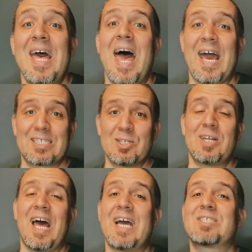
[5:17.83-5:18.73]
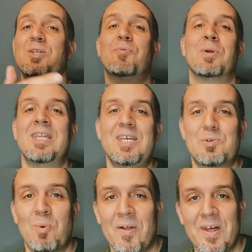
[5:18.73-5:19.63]
Excellent, excellent release.
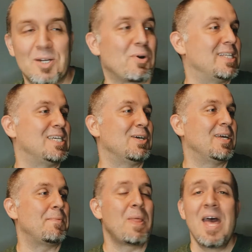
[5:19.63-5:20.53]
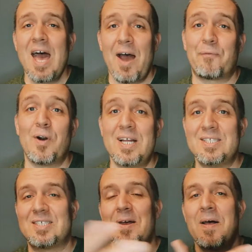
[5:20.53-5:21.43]
Well done, Criterion. Uh,
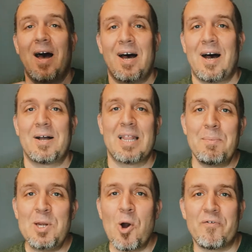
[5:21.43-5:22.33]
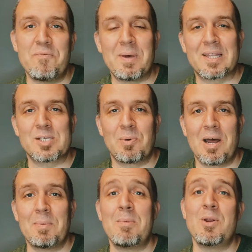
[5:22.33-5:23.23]
friends, uh, let me know if you picked this one
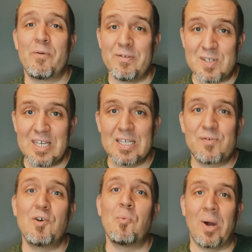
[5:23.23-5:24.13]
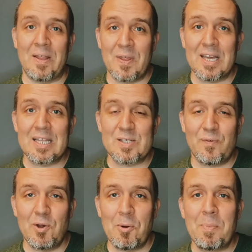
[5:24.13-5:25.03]
up. Let me know if you've seen this film, what you think of this
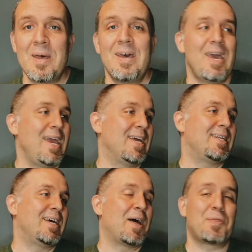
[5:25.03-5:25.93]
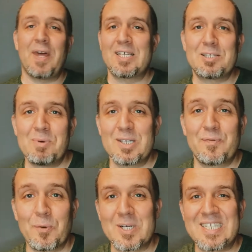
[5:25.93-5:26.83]
film, and uh, thanks so much
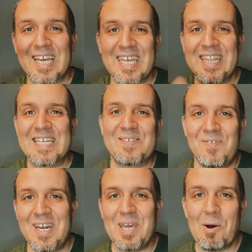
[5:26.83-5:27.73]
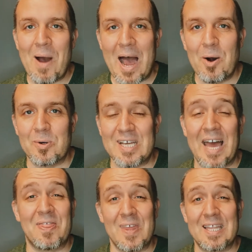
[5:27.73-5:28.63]
for checking this video out. I
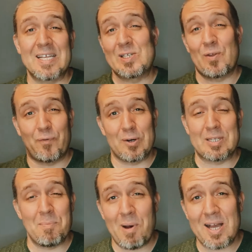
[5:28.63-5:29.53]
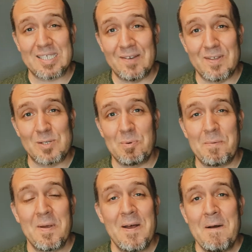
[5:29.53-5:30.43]
think this is the first unboxing of this
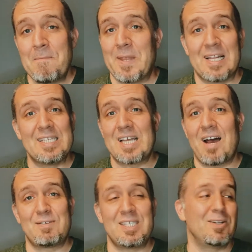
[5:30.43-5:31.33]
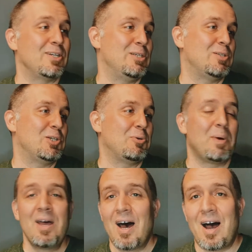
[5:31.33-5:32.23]
one that at least I've seen on YouTube.
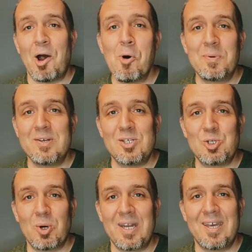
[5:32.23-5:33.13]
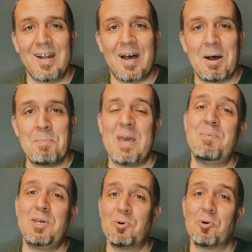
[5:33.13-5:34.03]
I hope you enjoyed it. Uh, maybe
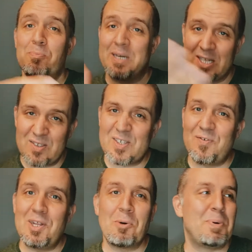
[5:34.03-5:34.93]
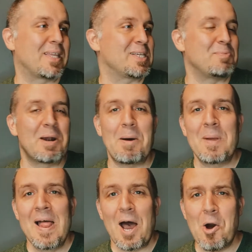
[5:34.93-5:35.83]
you'll, because of this video, pick this one up.
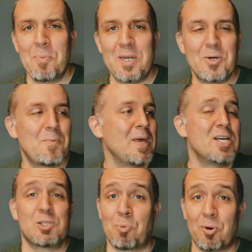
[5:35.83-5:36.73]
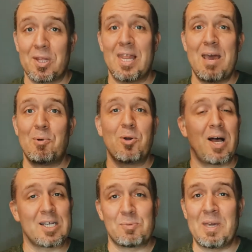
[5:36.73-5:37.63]
I hope you do. Support the label
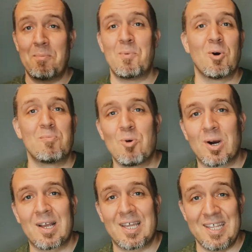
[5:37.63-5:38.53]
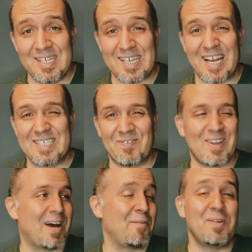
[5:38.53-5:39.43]
uh, so we get more and more these kinds of
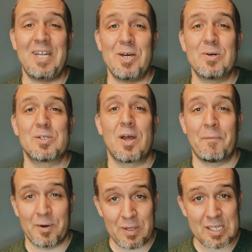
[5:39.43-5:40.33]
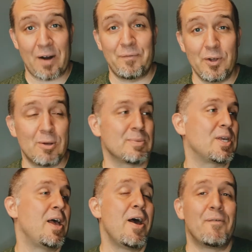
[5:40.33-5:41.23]
uh, videos, these kind of films
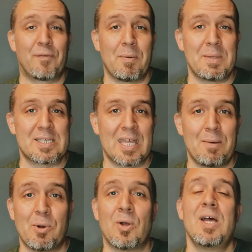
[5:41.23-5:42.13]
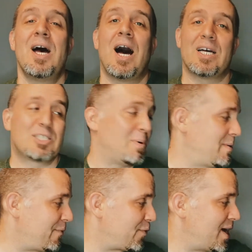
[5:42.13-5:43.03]
from this label. Uh, so
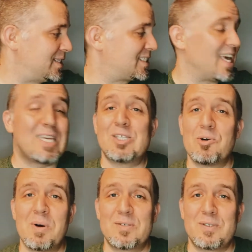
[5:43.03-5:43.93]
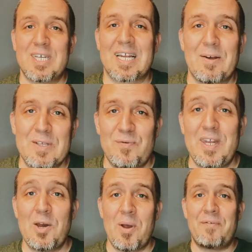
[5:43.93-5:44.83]
anyway, friends, thank you so much for checking out this
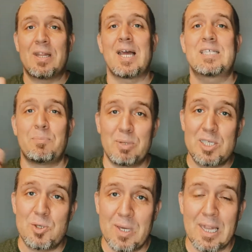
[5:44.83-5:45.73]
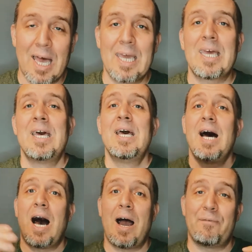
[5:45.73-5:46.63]
video. If you liked it, please do hit like.
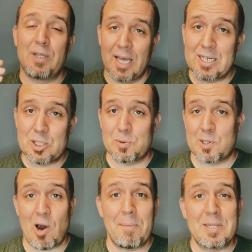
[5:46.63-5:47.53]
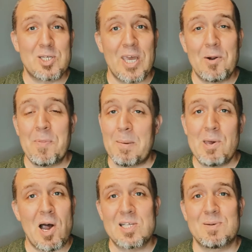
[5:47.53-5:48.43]
Uh, if you'd like to subscribe to the channel, that'd be
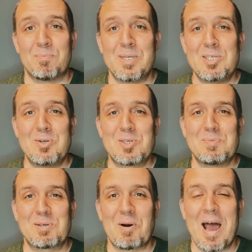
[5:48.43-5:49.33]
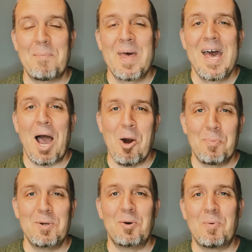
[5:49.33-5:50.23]
awesome. Please do subscribe. I hope
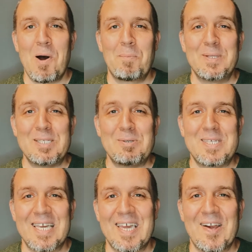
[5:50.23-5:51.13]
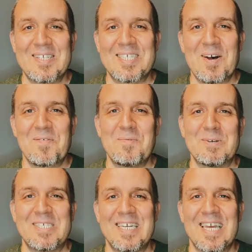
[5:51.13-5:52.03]
you're doing well. Please do take care of yourself and we'll
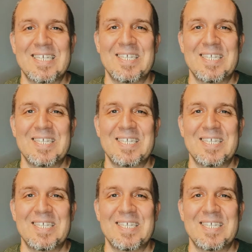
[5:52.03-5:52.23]
see you next